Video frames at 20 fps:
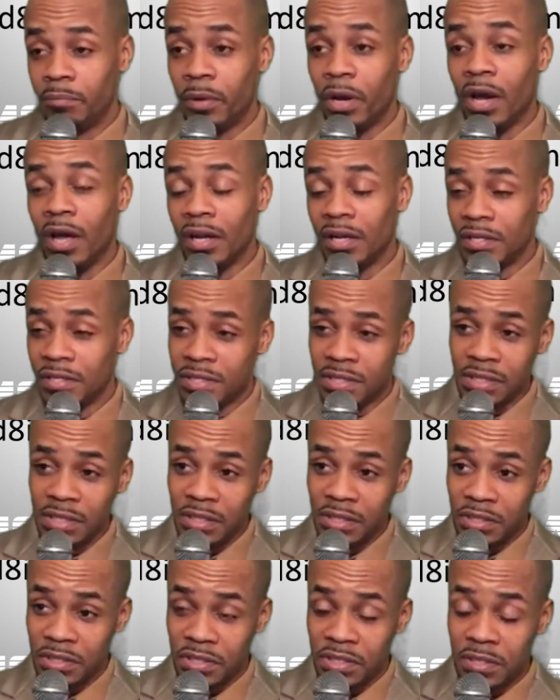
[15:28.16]
policy
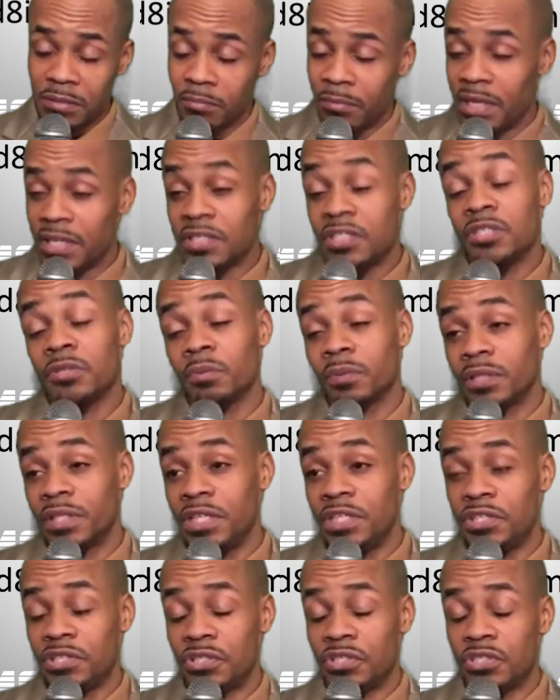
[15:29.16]
and just domestic
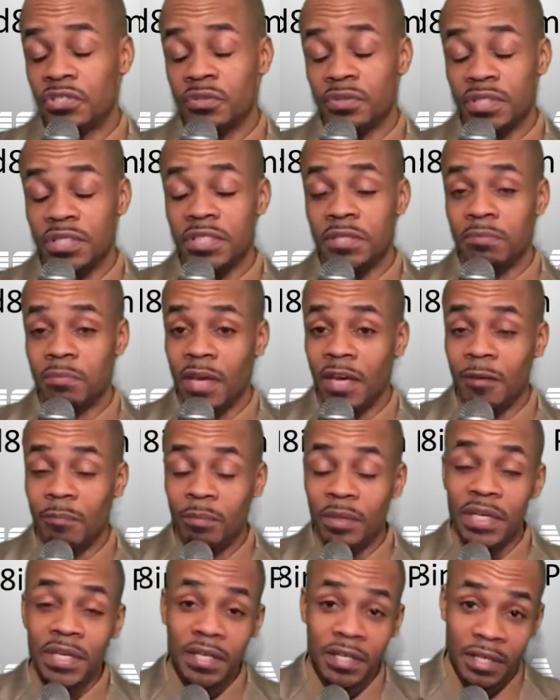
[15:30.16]
relations. So this may
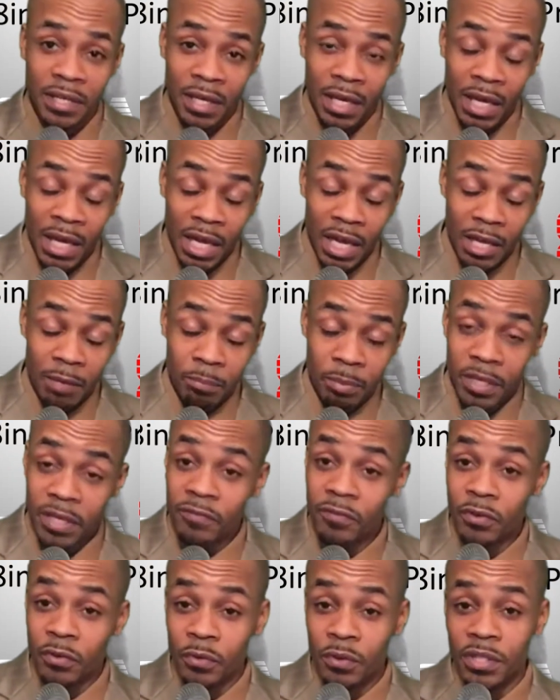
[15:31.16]
be a
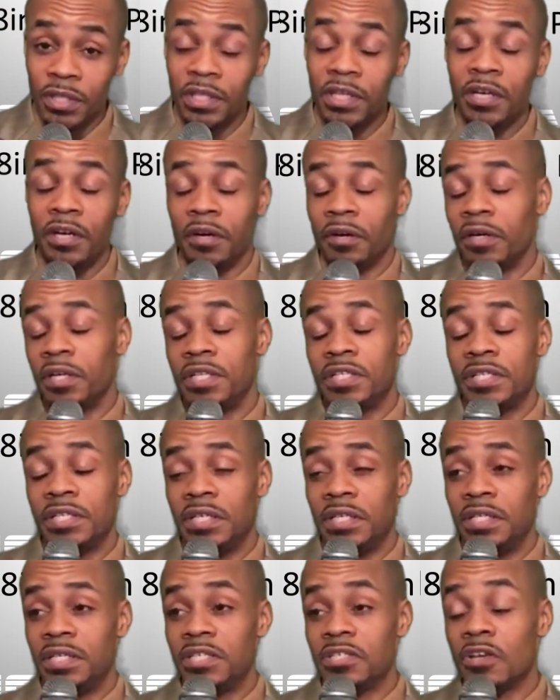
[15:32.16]
pivotal year. It
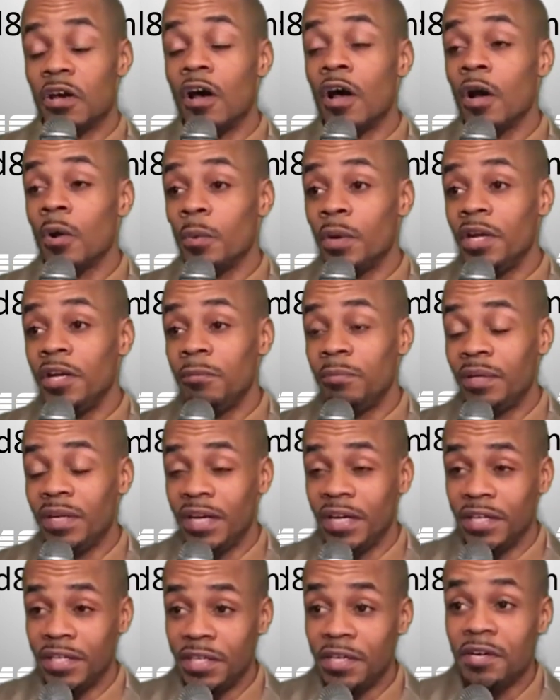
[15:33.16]
has already been
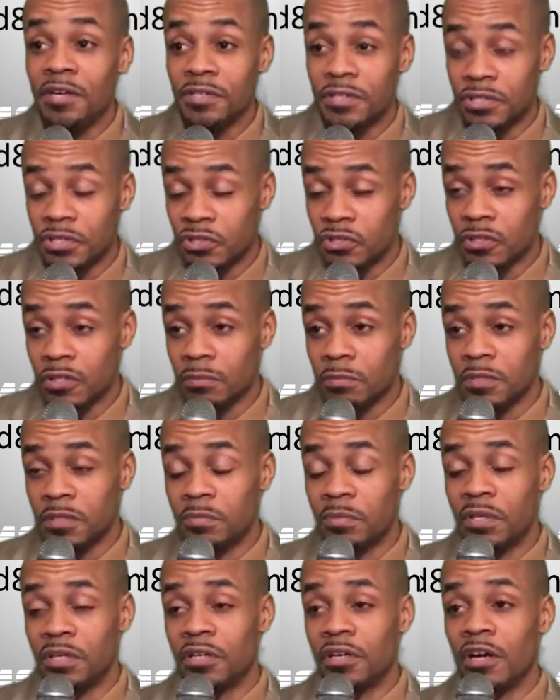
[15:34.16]
a year since Trump has
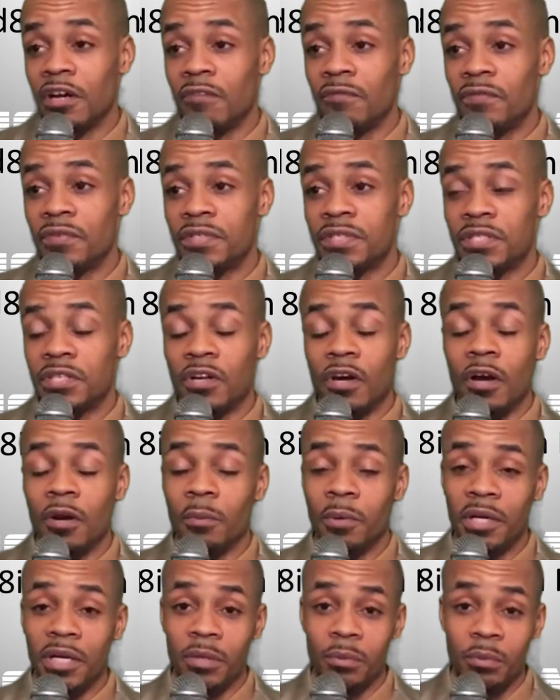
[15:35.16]
been in office, and
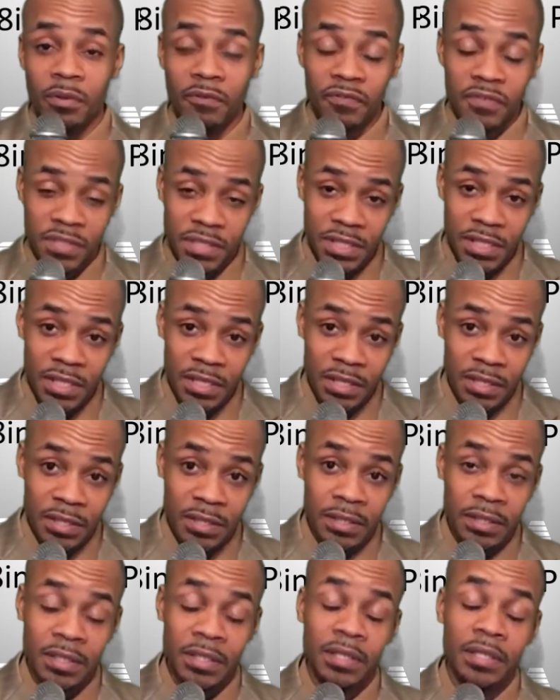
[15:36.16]
already we've
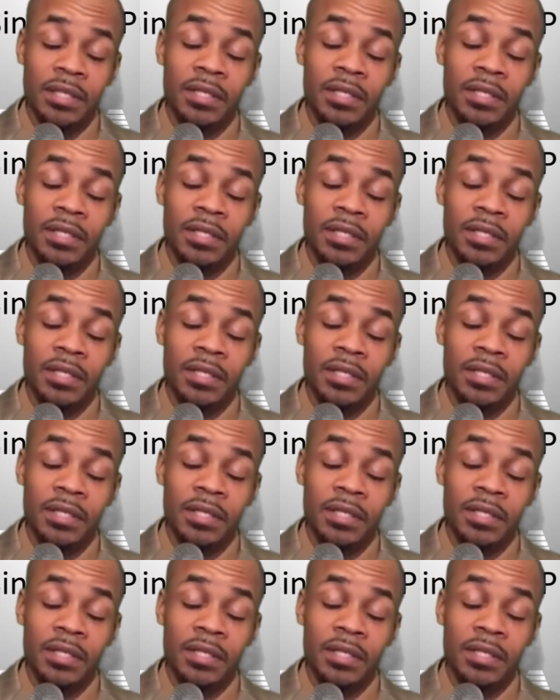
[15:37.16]
seen